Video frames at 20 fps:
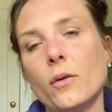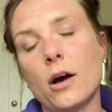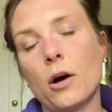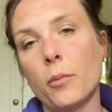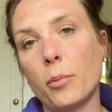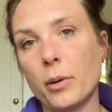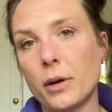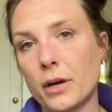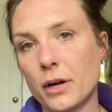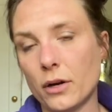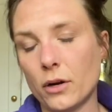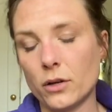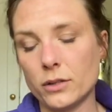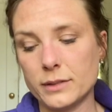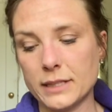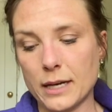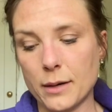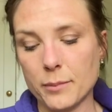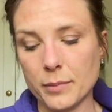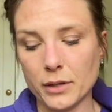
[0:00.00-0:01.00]
I'll put it all
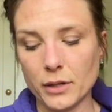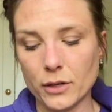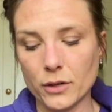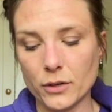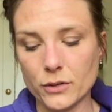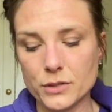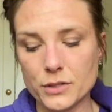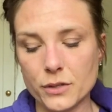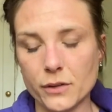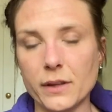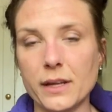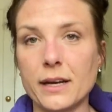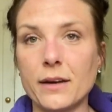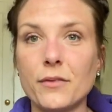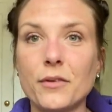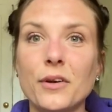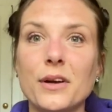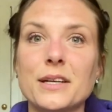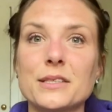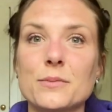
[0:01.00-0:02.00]
down below so that if
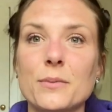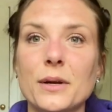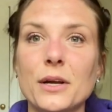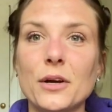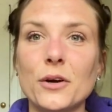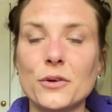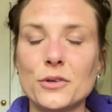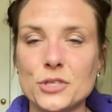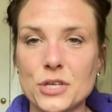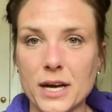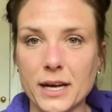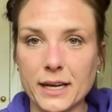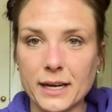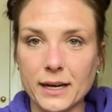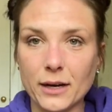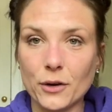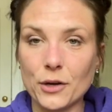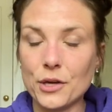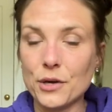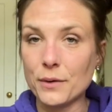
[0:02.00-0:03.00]
you guys want to go check it out, you